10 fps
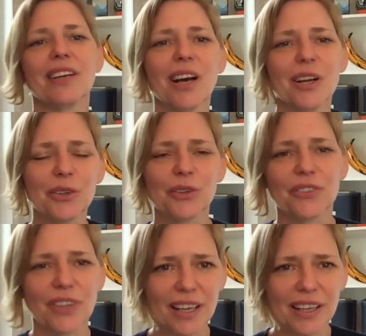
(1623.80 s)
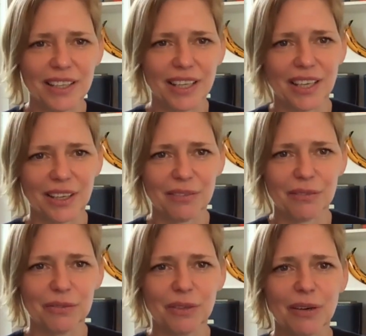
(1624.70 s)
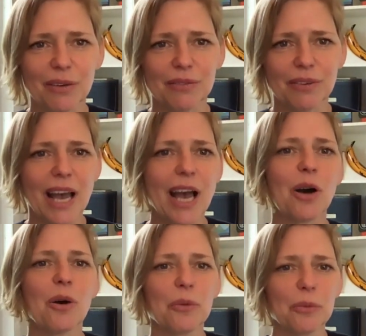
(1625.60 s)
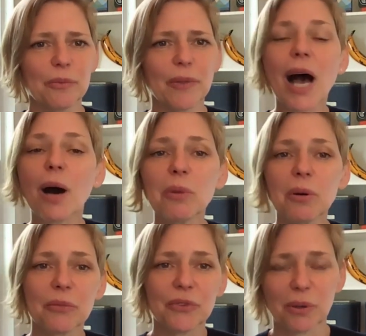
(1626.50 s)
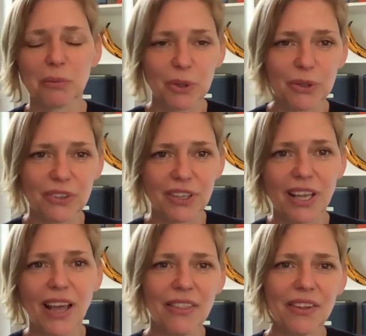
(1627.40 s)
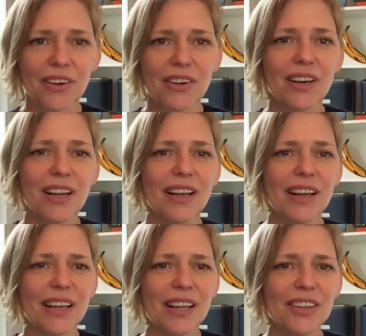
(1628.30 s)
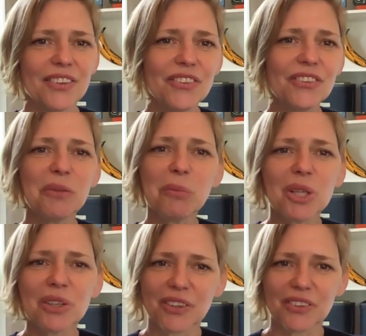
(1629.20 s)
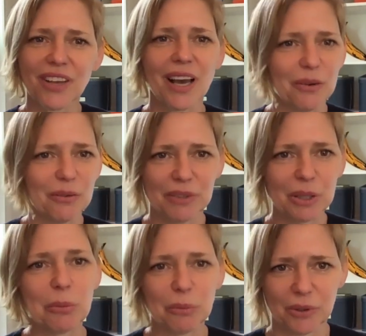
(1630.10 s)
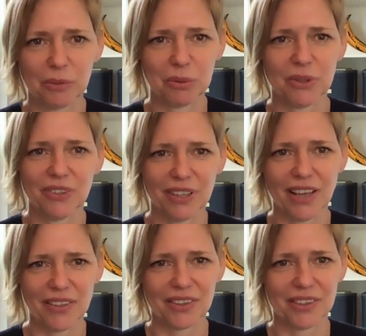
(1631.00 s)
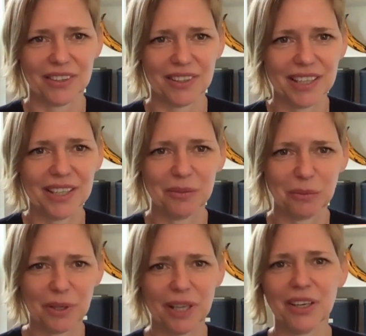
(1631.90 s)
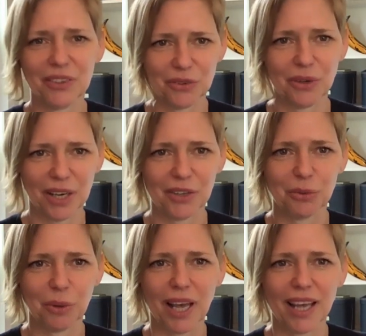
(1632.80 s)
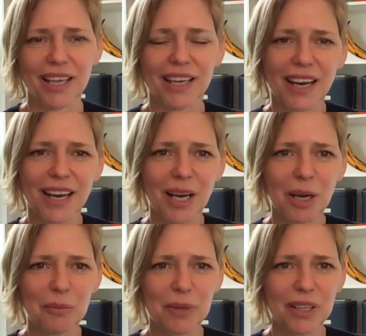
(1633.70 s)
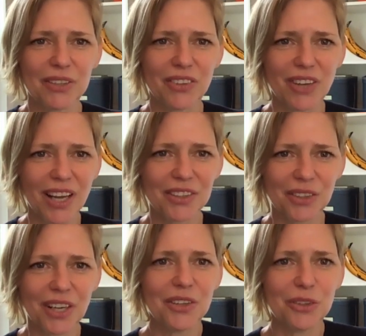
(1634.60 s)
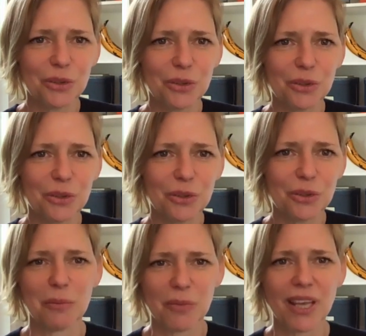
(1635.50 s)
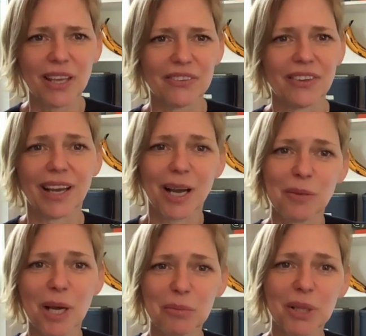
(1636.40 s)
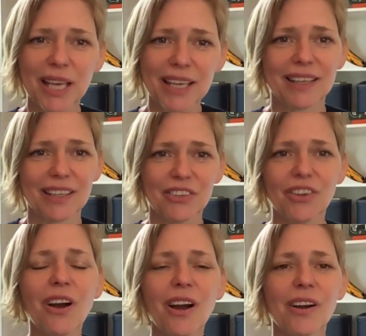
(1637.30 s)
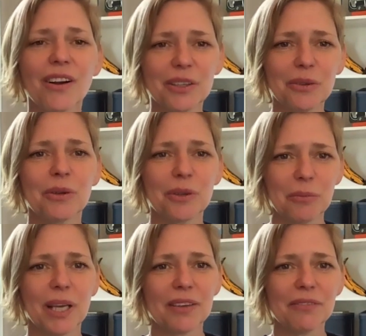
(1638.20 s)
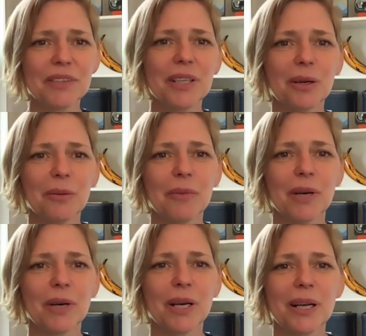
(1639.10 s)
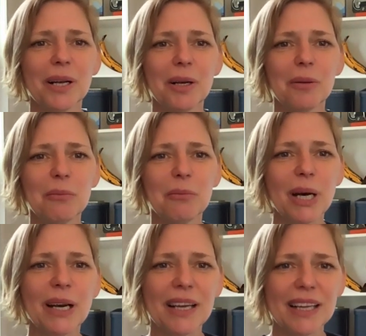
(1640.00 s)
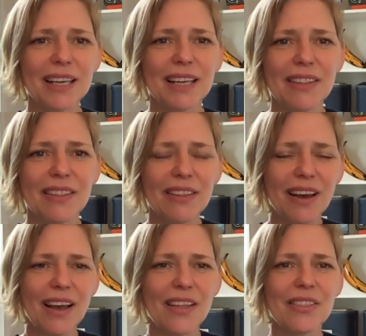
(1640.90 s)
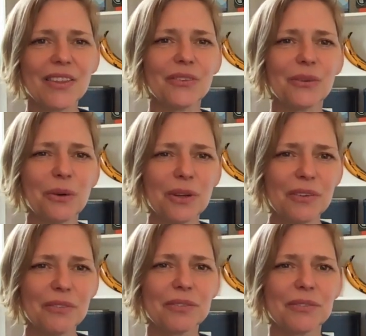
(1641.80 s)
understanding of of how albums are put together it's similar to how films are put together in a in a strange way. Um, it's not you're not doing the same things. Like I'm not playing a guitar in order to make a film, but the the sort of